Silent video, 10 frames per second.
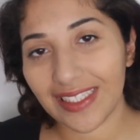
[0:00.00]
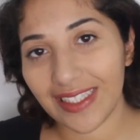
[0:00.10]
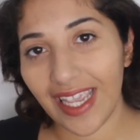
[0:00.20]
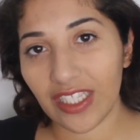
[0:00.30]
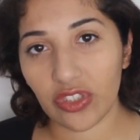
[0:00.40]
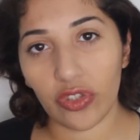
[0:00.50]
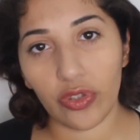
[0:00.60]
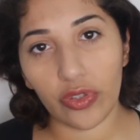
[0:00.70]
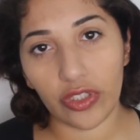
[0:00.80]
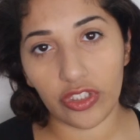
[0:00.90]
a day so
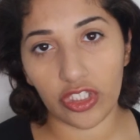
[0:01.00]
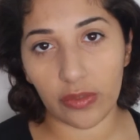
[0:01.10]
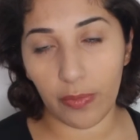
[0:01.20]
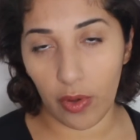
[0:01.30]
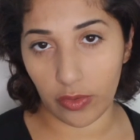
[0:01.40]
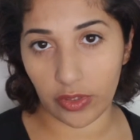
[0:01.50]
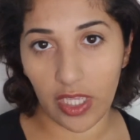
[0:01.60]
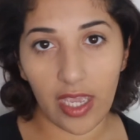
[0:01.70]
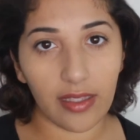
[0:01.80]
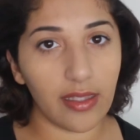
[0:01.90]
you could just post,
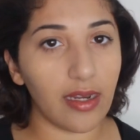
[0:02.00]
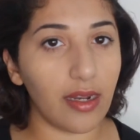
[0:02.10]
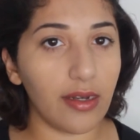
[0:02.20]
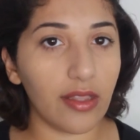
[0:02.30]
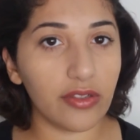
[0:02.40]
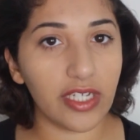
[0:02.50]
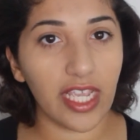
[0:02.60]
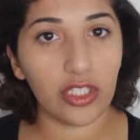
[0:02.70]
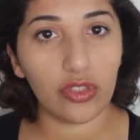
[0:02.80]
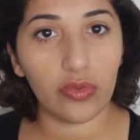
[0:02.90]
then another
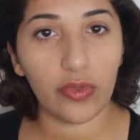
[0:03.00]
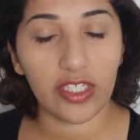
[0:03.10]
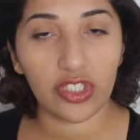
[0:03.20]
day to